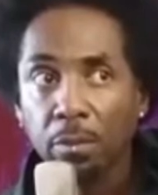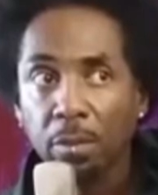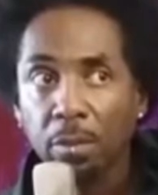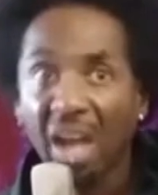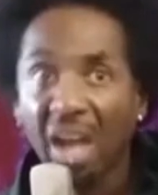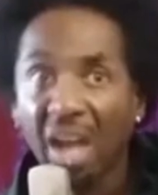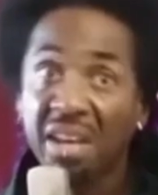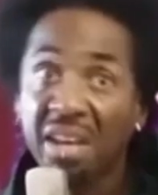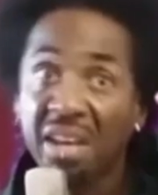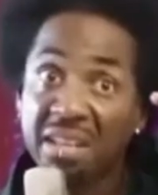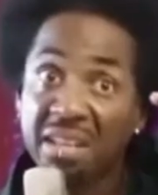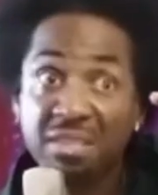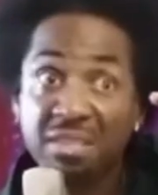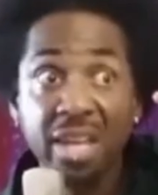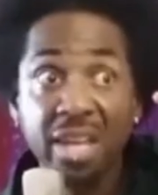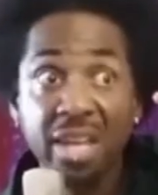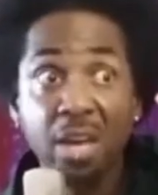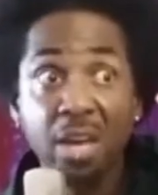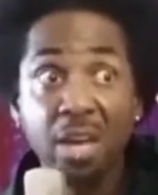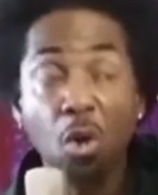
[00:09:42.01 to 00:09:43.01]
and let's
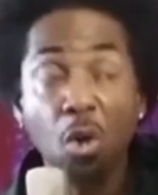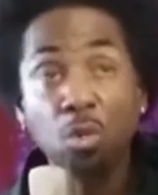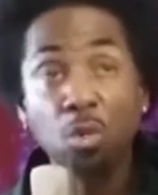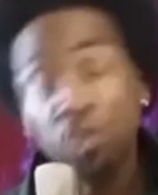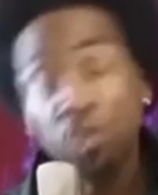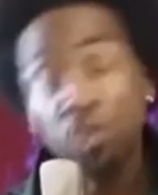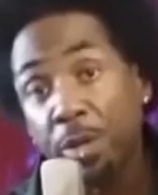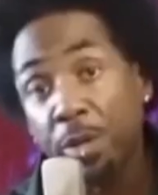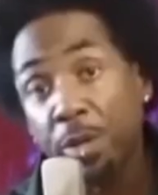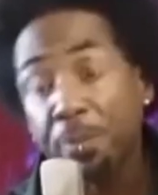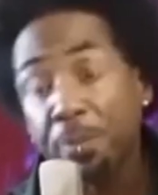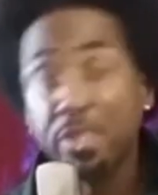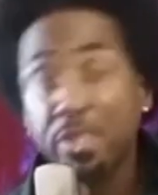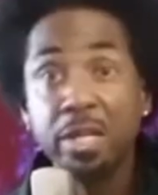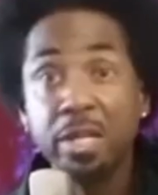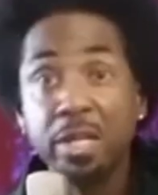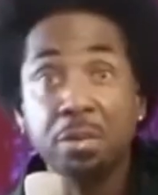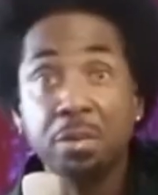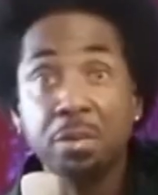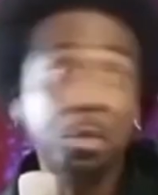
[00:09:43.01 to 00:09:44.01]
say,
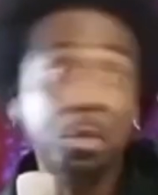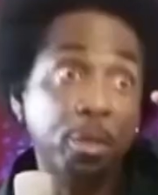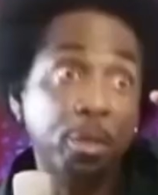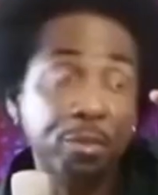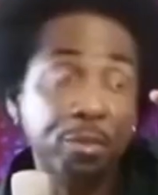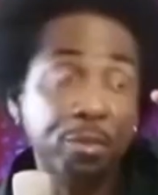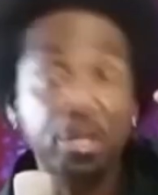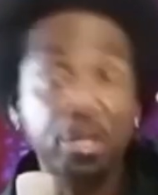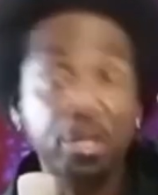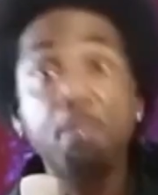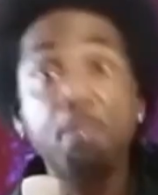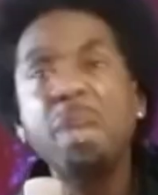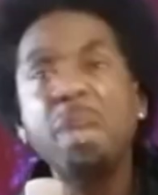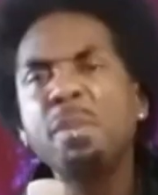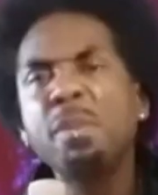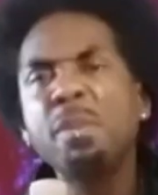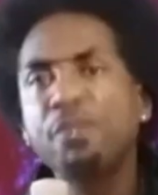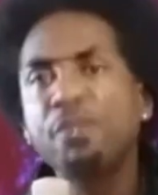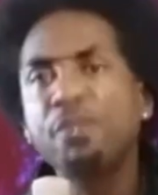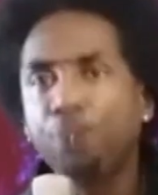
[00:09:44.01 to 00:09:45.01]
20%, 30%, maybe
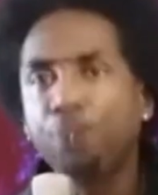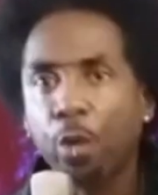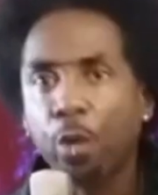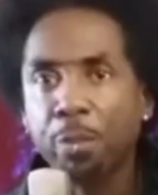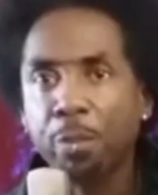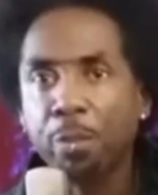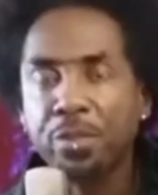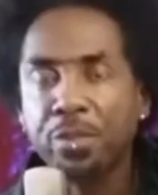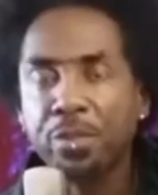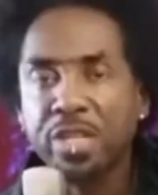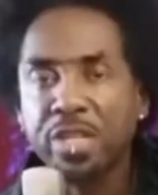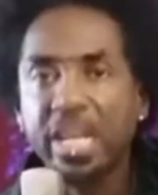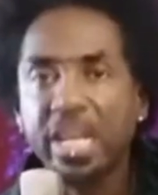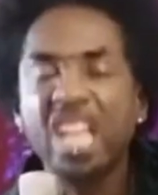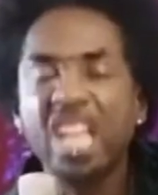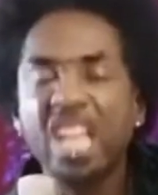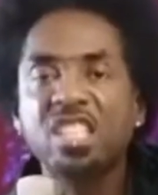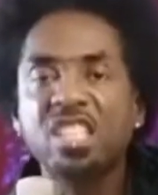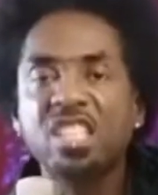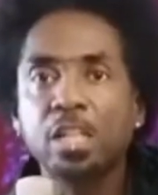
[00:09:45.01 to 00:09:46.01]
even 40%
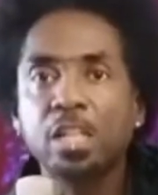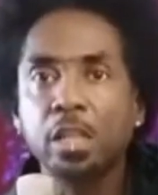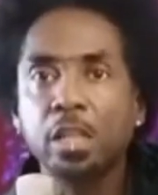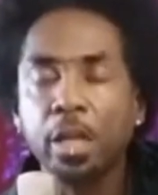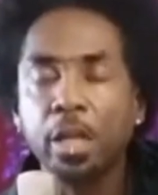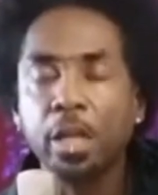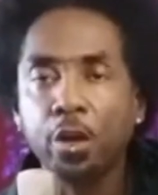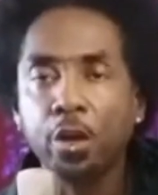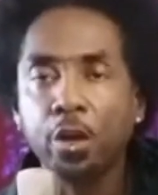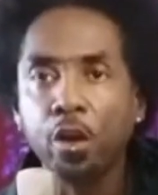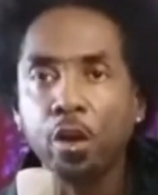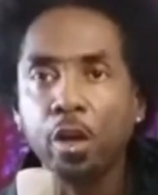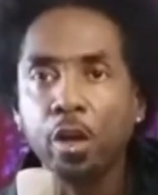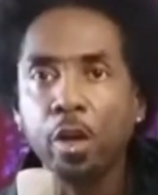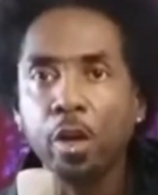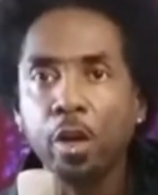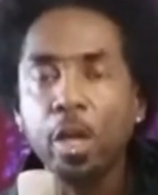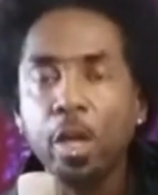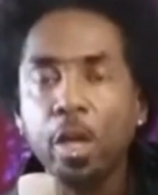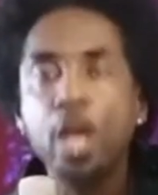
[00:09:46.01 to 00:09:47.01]
is clutter,
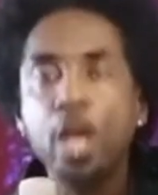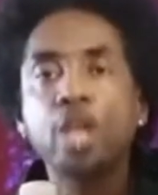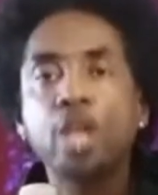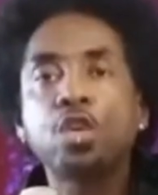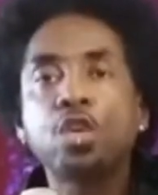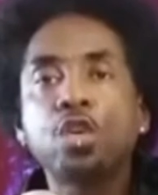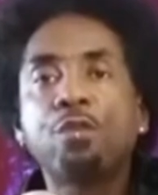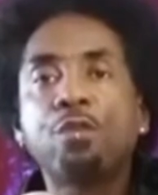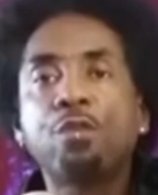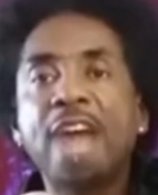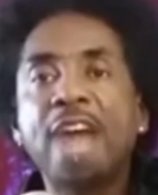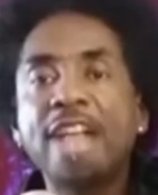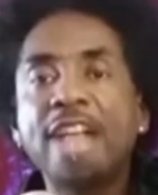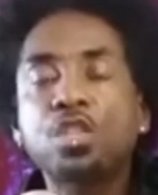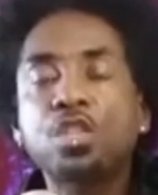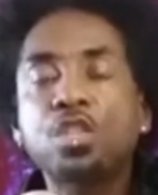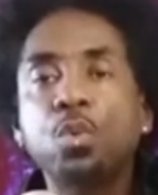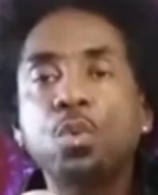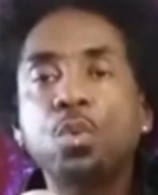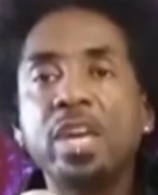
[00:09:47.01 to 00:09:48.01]
you've got
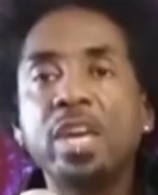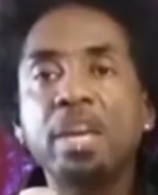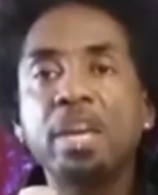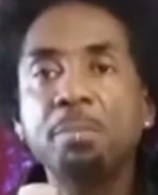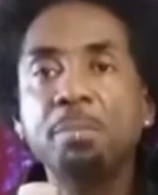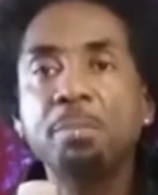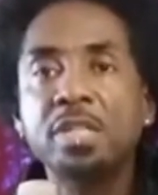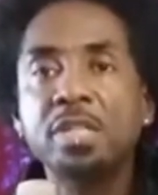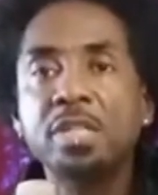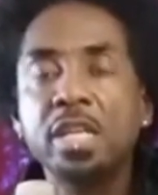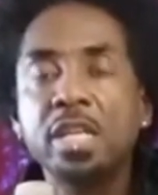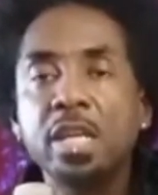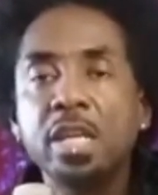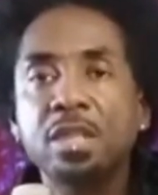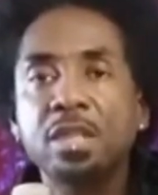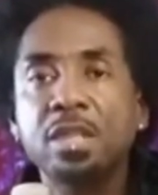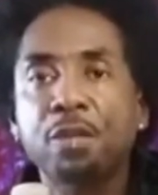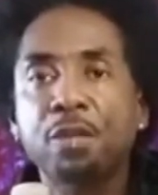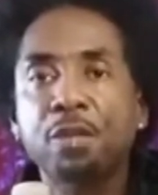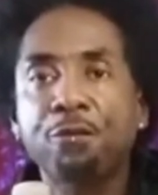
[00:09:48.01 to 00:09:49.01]
to empty
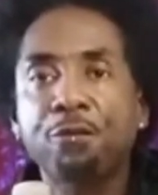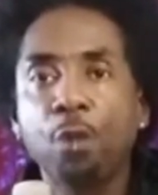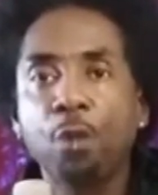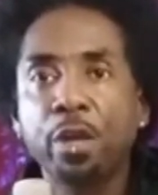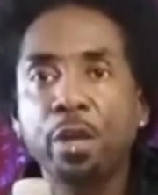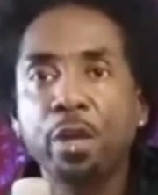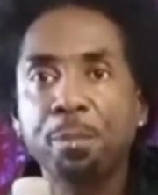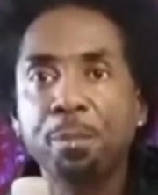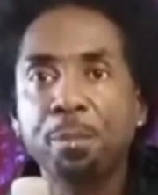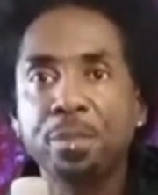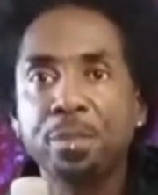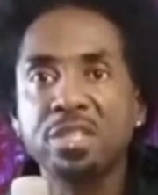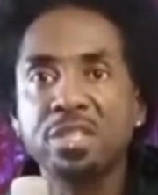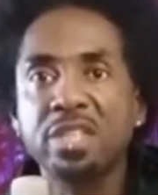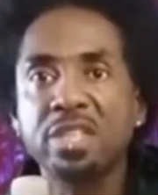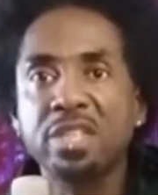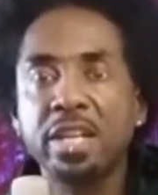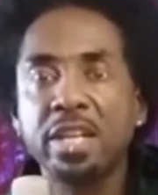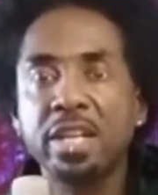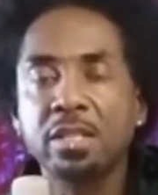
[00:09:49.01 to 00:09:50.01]
the
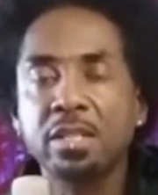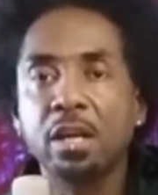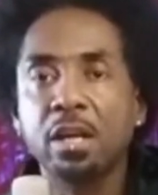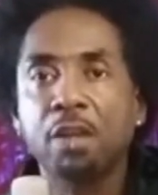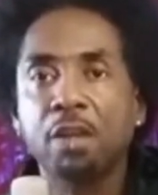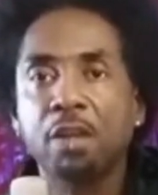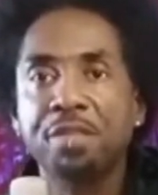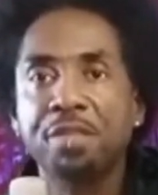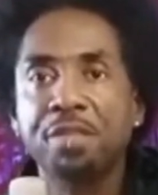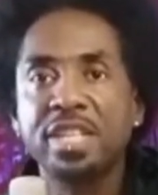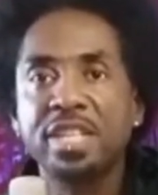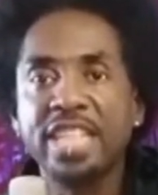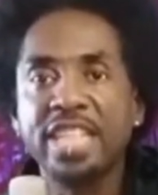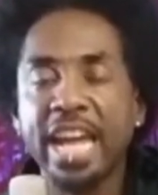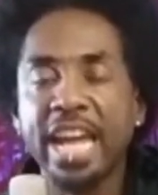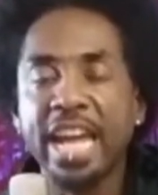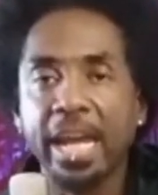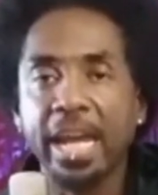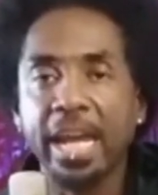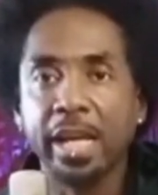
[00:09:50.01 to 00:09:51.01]
40% of the
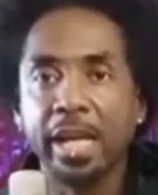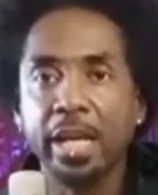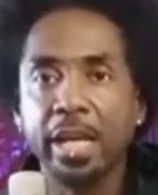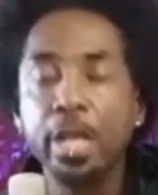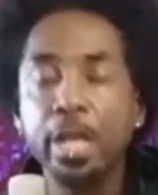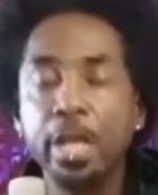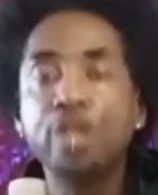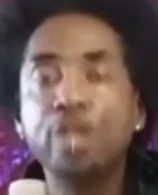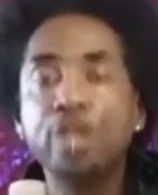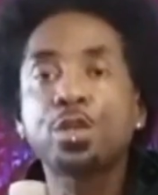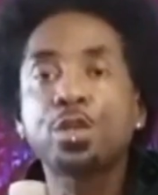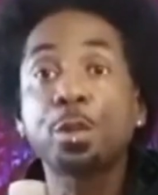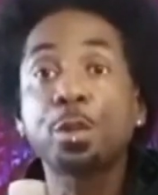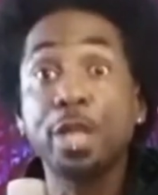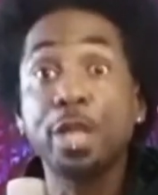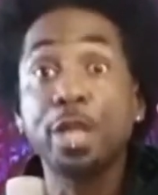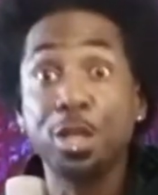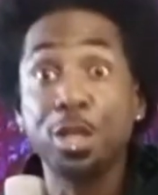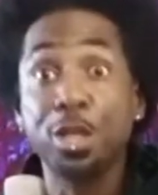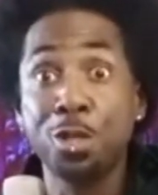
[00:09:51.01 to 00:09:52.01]
tank so
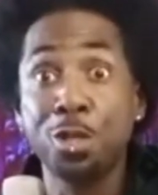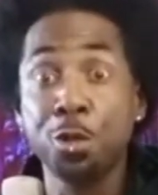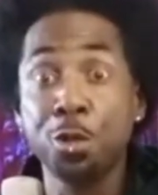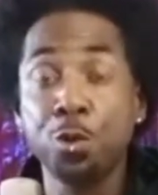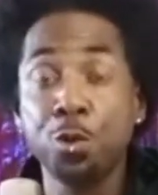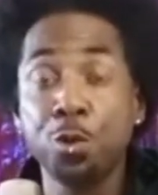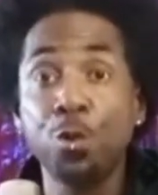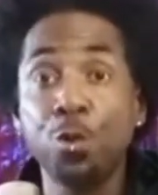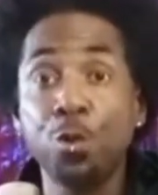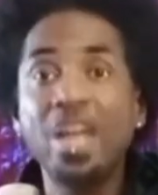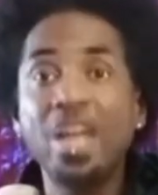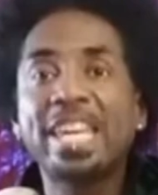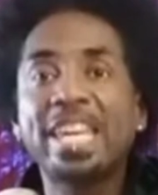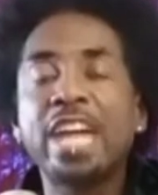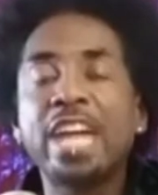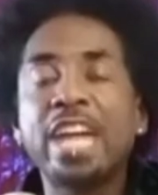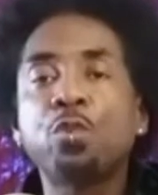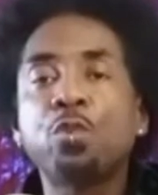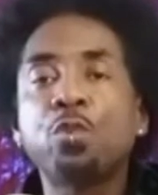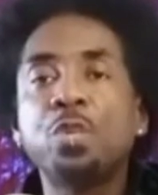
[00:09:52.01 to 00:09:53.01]
that you
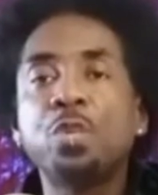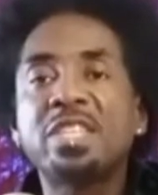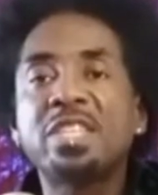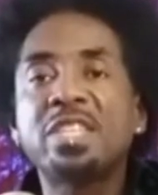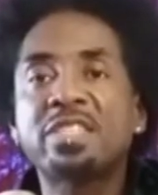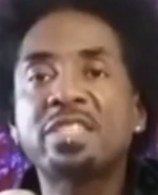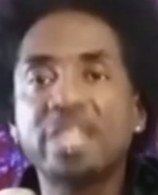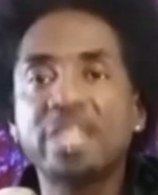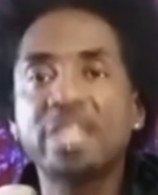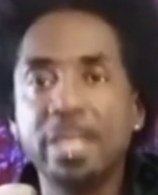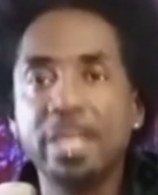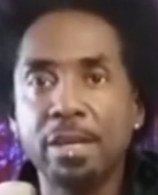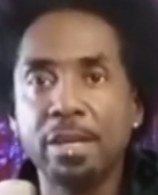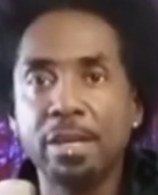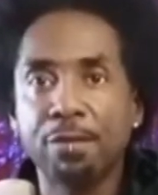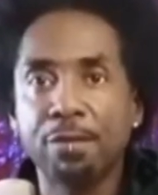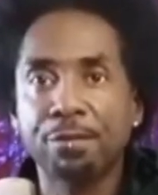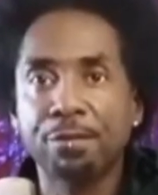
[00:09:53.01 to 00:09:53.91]
can receive